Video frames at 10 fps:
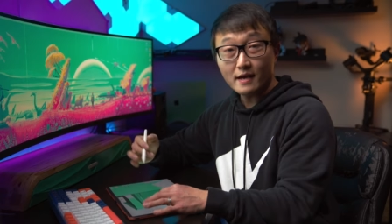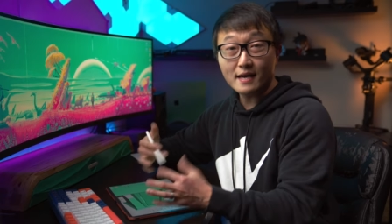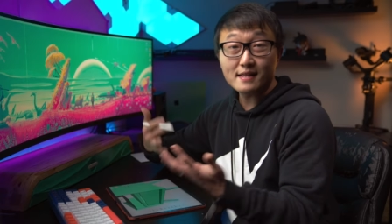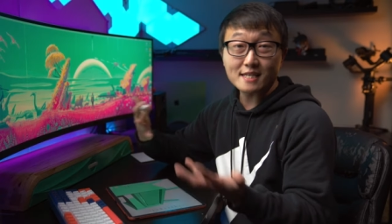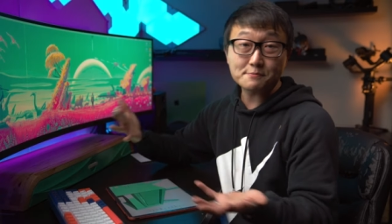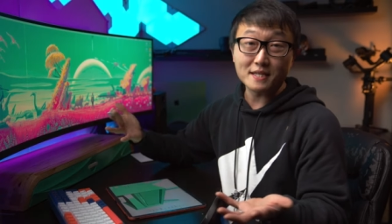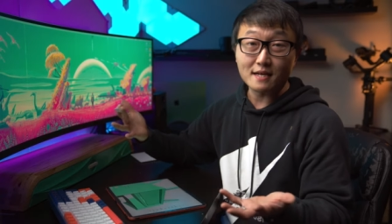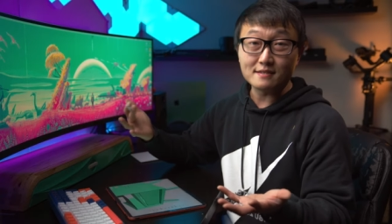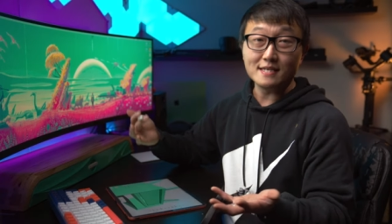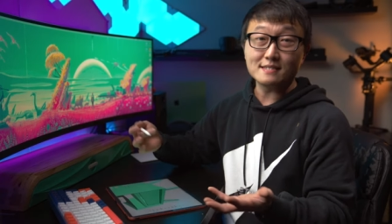And last but
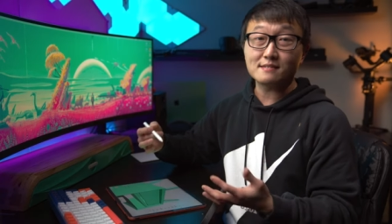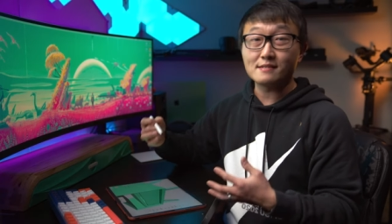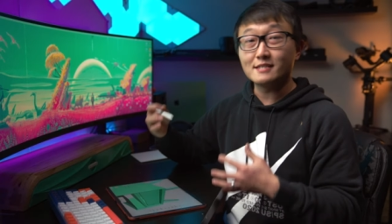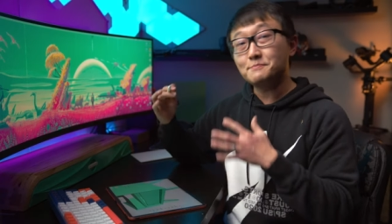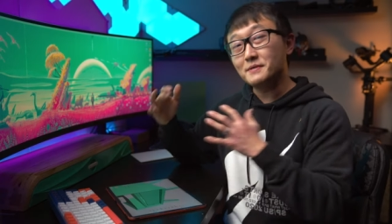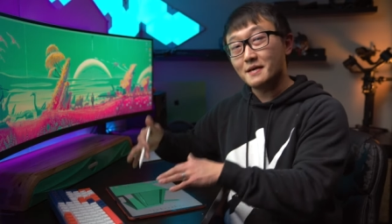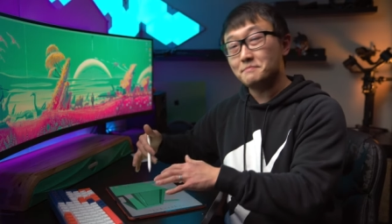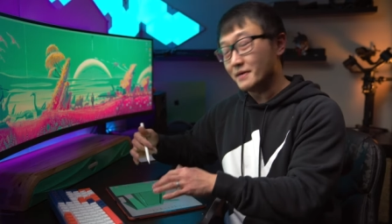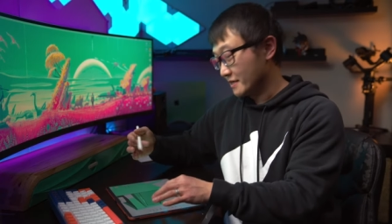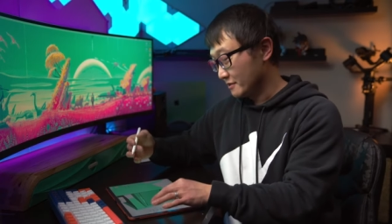not least, let's
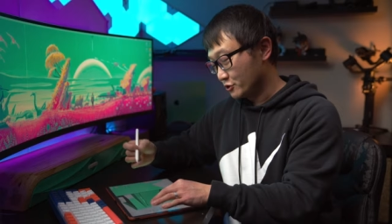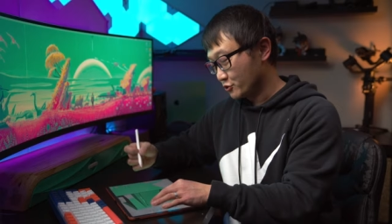begin making the